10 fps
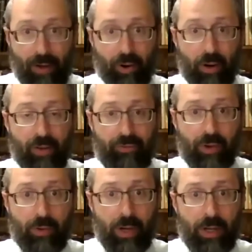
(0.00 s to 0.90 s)
if
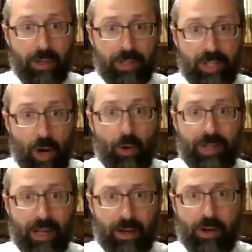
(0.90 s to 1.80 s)
you soaked
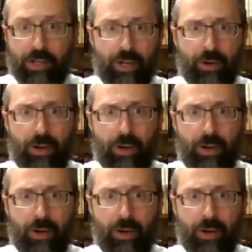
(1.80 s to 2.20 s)
and cooked the